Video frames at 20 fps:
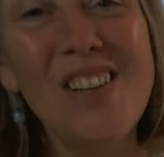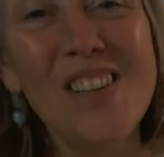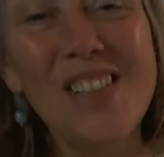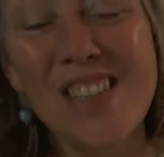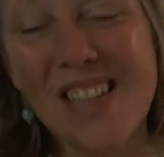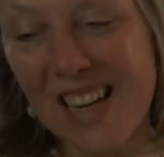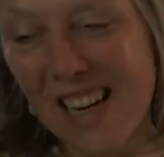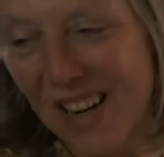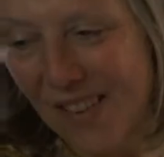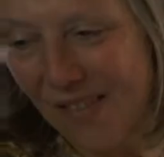
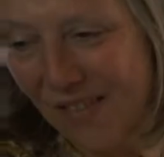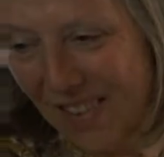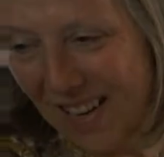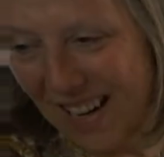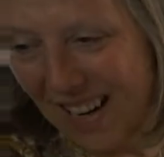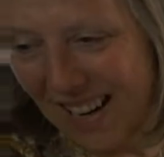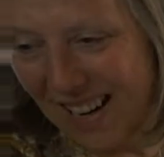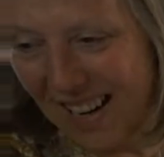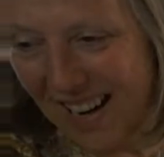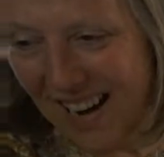good
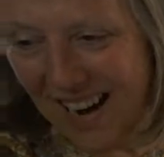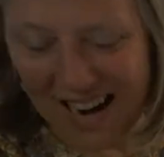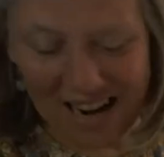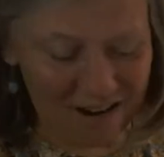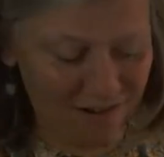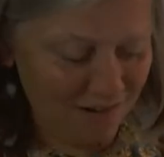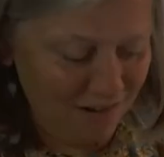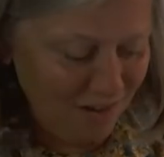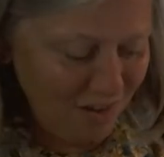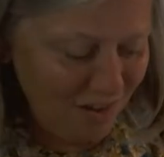evening,
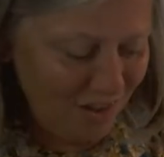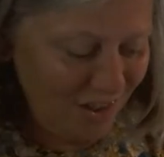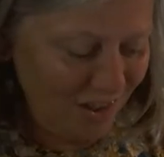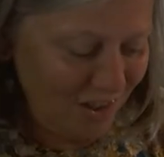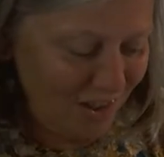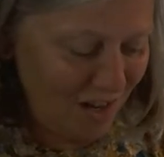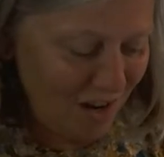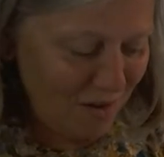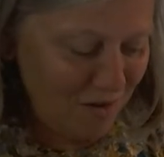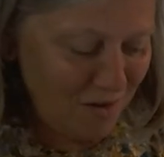Karen.
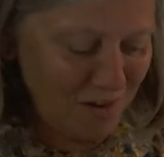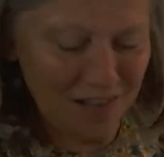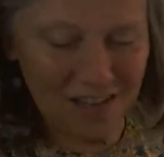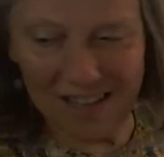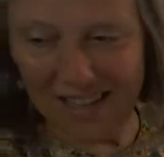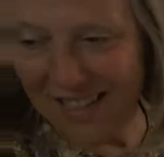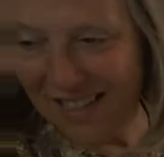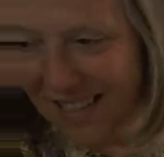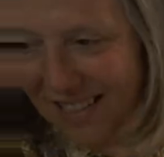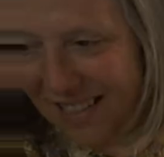So
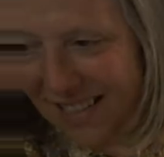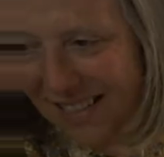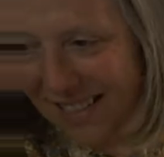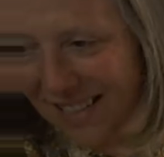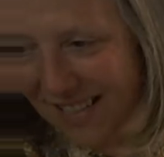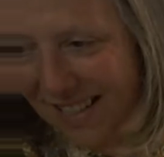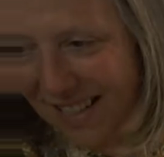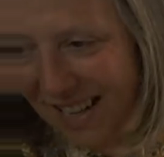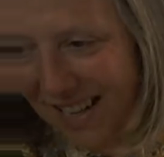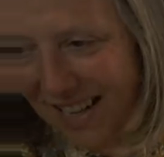nice to
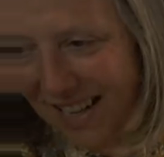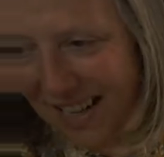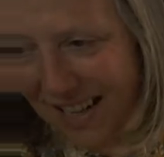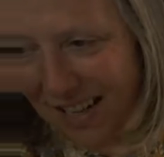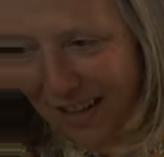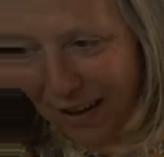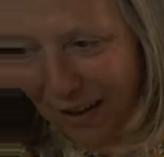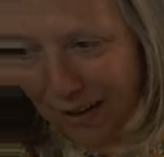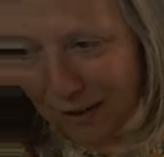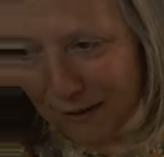see
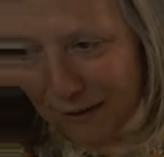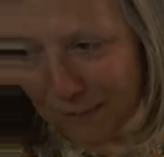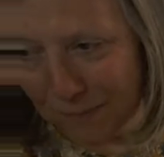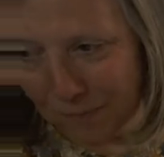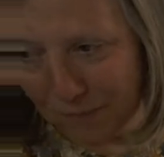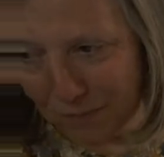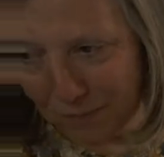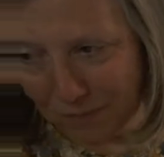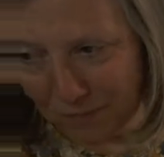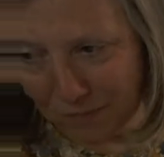you.
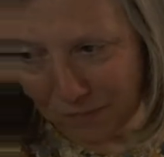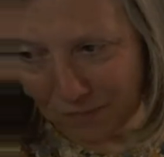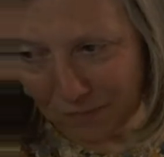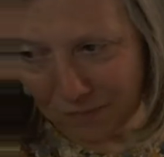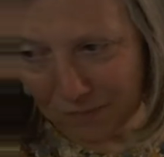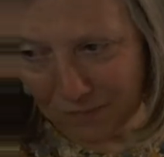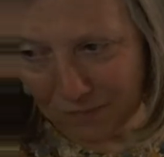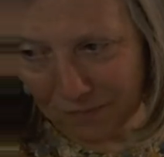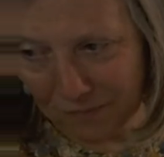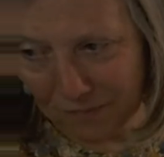
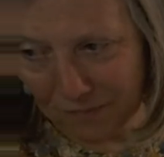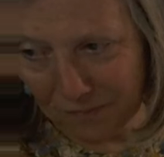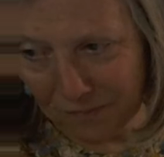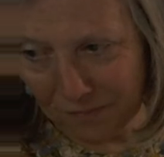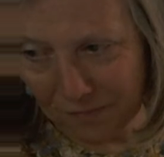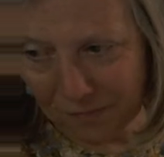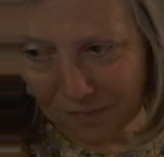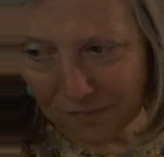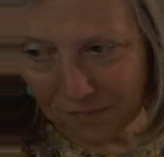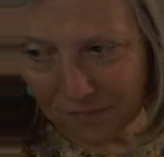Mm.